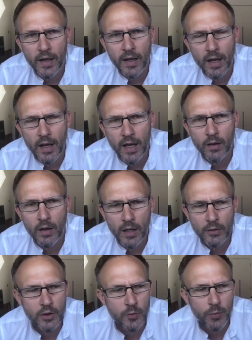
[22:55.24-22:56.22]

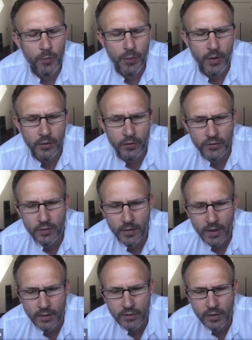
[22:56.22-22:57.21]
How do you propose that
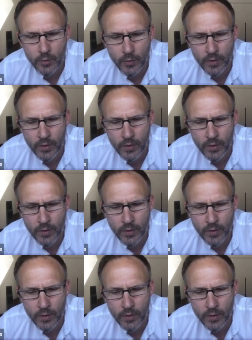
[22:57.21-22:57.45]
that's dealt